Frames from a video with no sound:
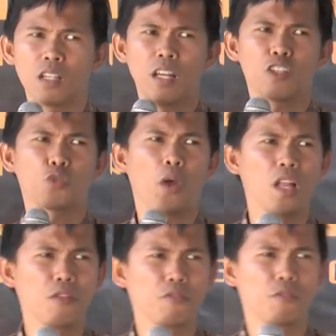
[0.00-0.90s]
Like
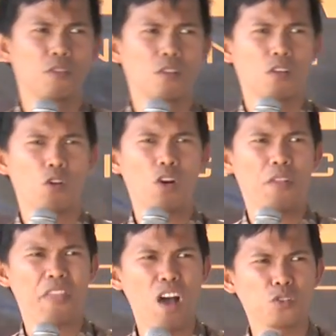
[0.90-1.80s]
12 or a
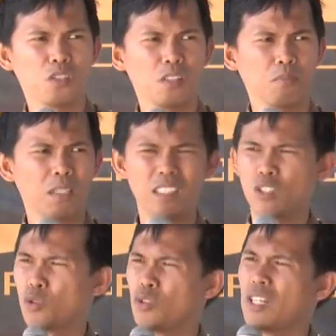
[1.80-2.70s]
thousand, but
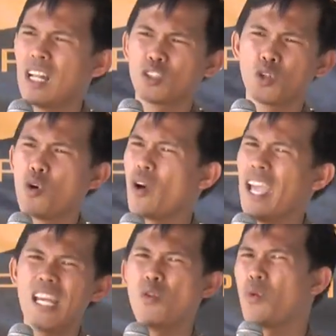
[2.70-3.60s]
he could not go
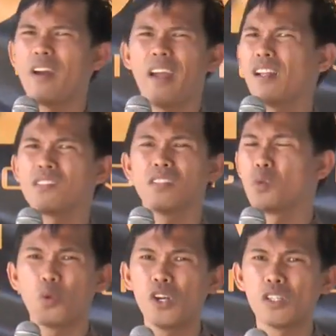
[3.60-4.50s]
anywhere else in
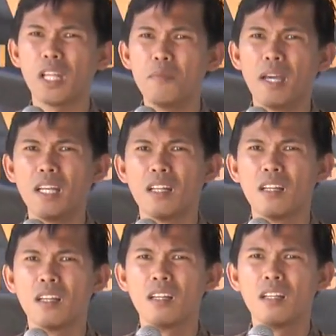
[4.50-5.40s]
the world. Amen?
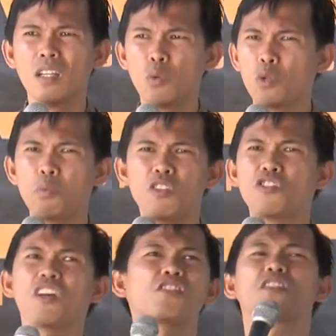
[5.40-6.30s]
He would be
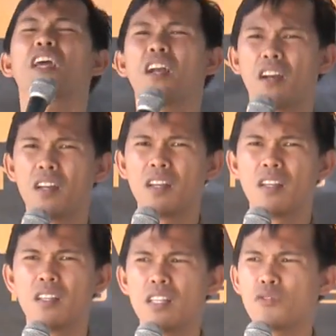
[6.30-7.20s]
just there.
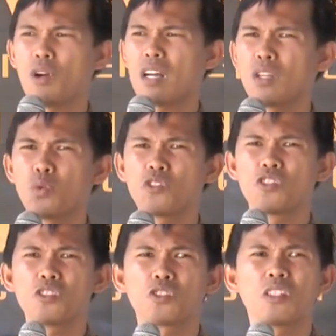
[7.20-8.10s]
In fact, he was
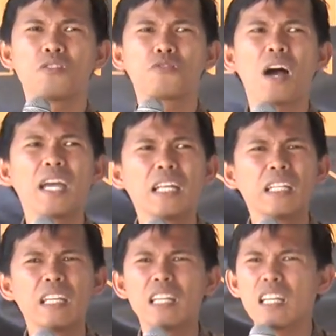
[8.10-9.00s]
just
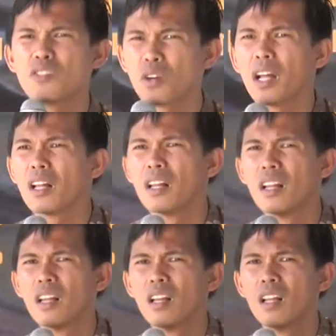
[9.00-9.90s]
confined in Israel.
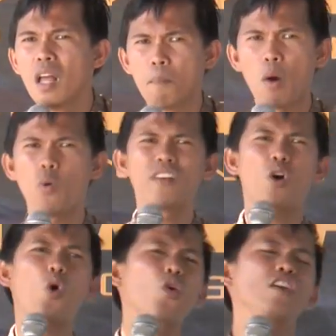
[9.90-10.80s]
But when the
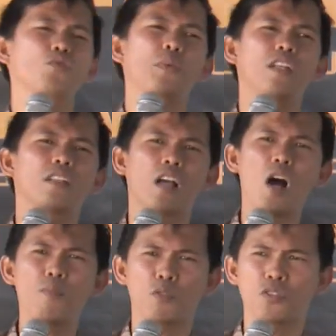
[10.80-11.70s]
Holy Spirit
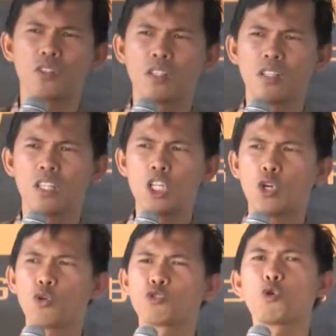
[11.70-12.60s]
comes, He
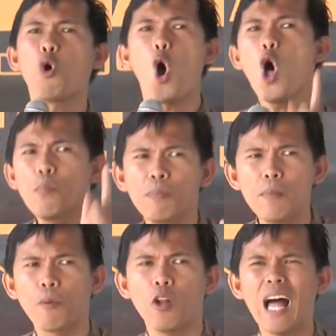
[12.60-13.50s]
goes to all
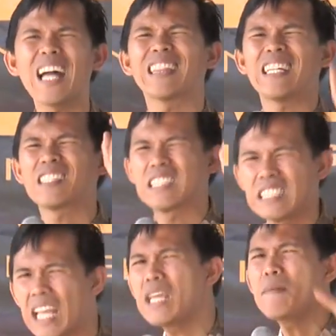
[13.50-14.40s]
people at the
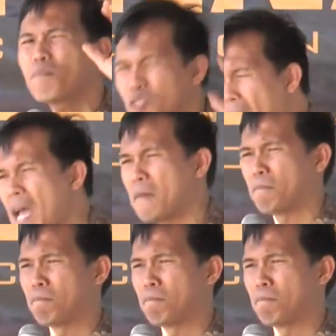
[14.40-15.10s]
same time.